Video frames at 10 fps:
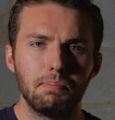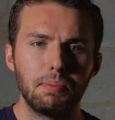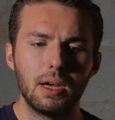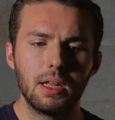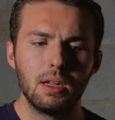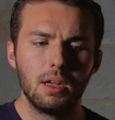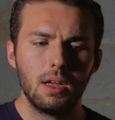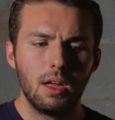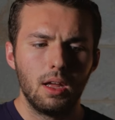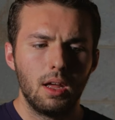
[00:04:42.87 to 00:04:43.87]
But
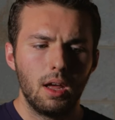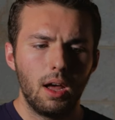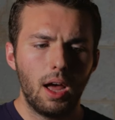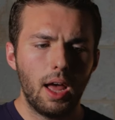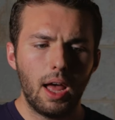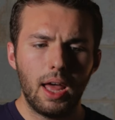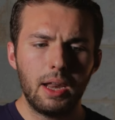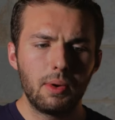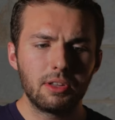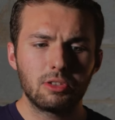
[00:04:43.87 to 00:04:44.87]

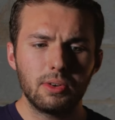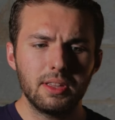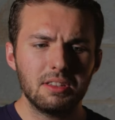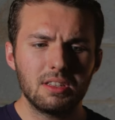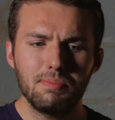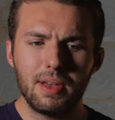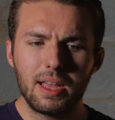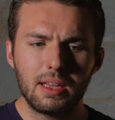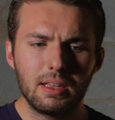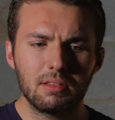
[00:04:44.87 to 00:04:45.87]
anyways, during this
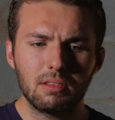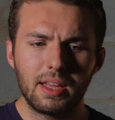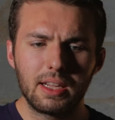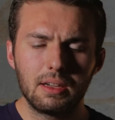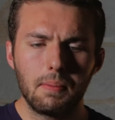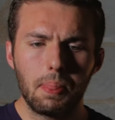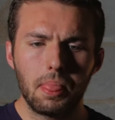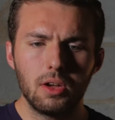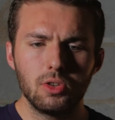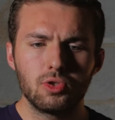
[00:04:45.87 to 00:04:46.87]
debate, it's like
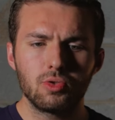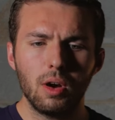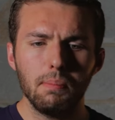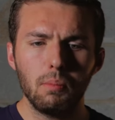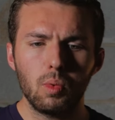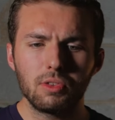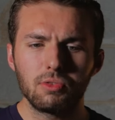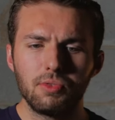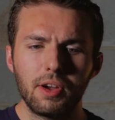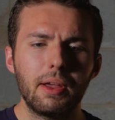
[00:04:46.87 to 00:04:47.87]
Trump
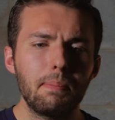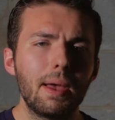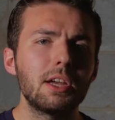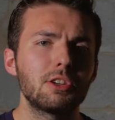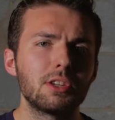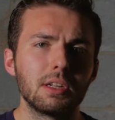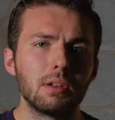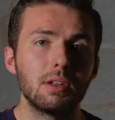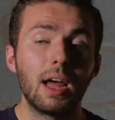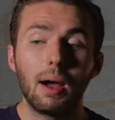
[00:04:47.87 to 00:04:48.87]
was very
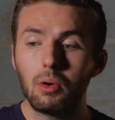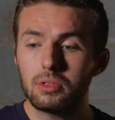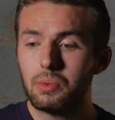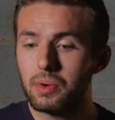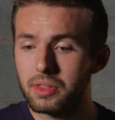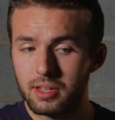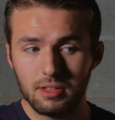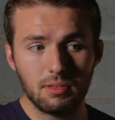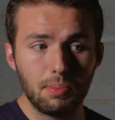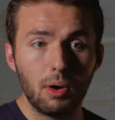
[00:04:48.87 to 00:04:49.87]
patient, not only with
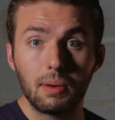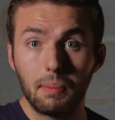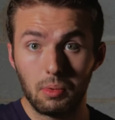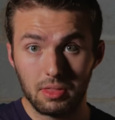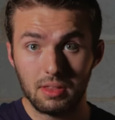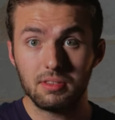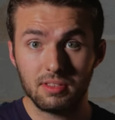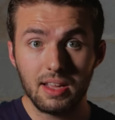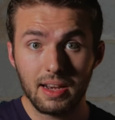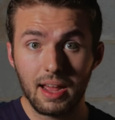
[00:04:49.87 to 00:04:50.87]
his opponent, but with the
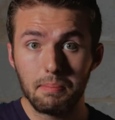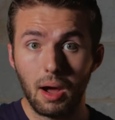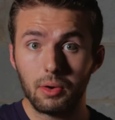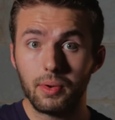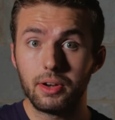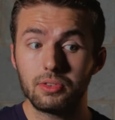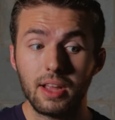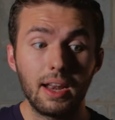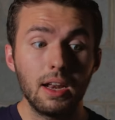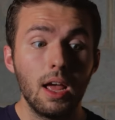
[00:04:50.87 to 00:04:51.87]
CNN moderators.
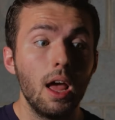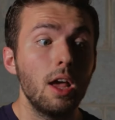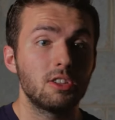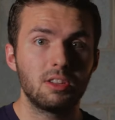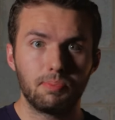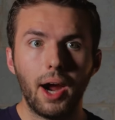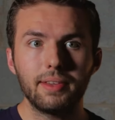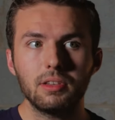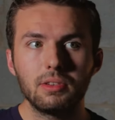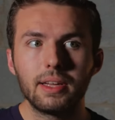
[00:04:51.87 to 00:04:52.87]
And
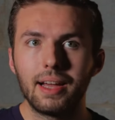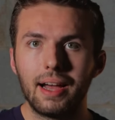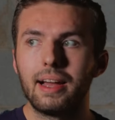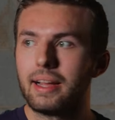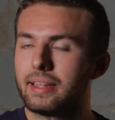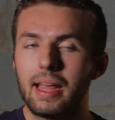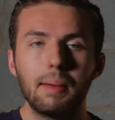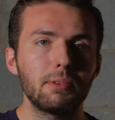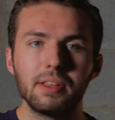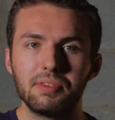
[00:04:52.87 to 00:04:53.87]
surprisingly, I
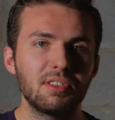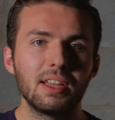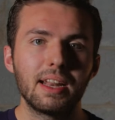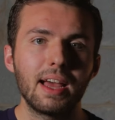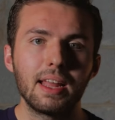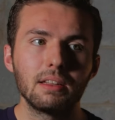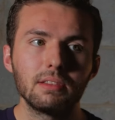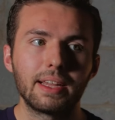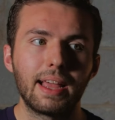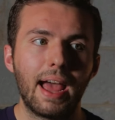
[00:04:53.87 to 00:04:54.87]
can't believe CNN,
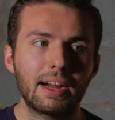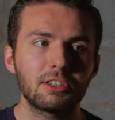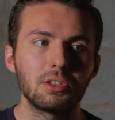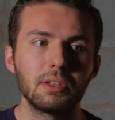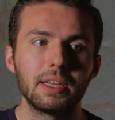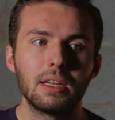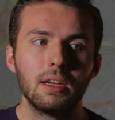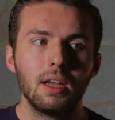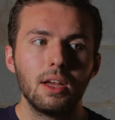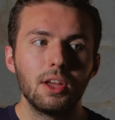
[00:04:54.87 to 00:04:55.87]
like, actually,
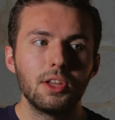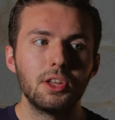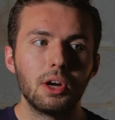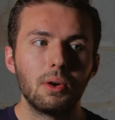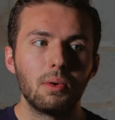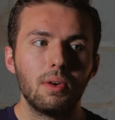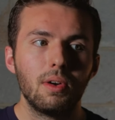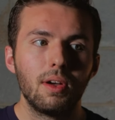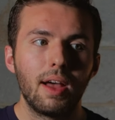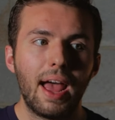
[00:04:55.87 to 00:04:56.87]
you know,
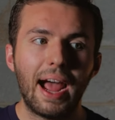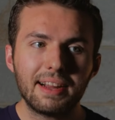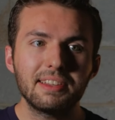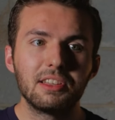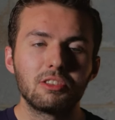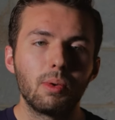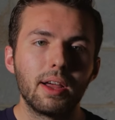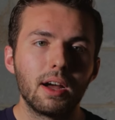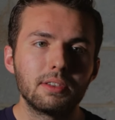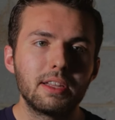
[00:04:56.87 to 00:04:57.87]
acted this
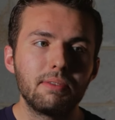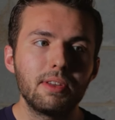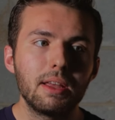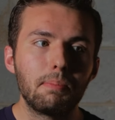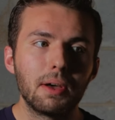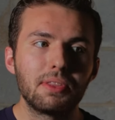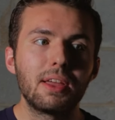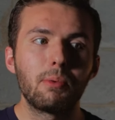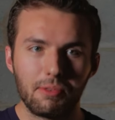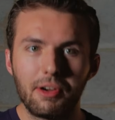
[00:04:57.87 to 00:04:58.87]
way on TV, but
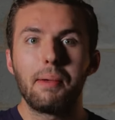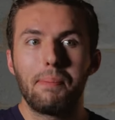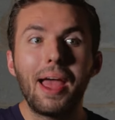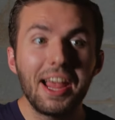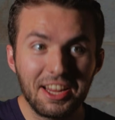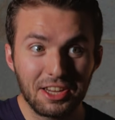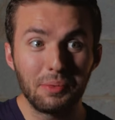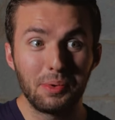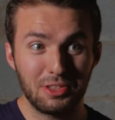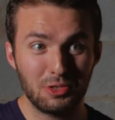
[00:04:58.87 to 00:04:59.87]
they were very
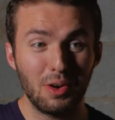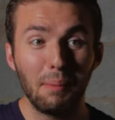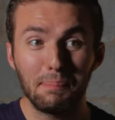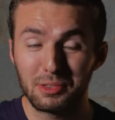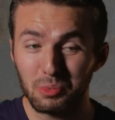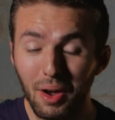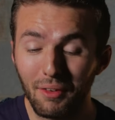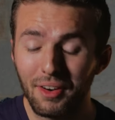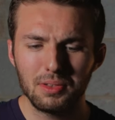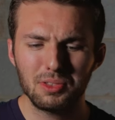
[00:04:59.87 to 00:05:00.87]
patient with Trump as
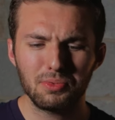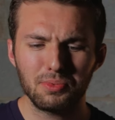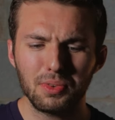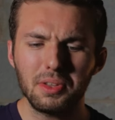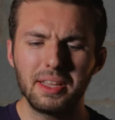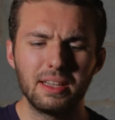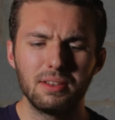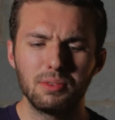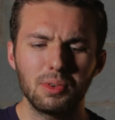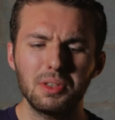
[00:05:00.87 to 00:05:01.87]
well. It is really,
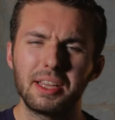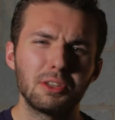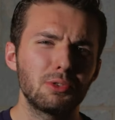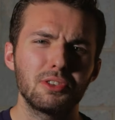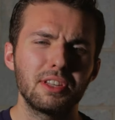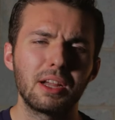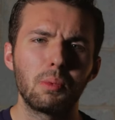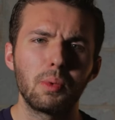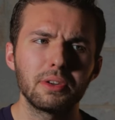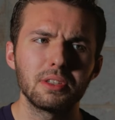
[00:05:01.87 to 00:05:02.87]
really interesting
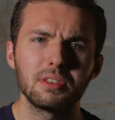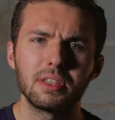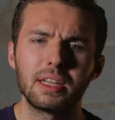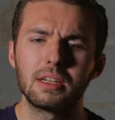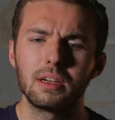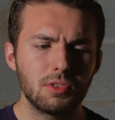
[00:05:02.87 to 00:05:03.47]
and weird to see.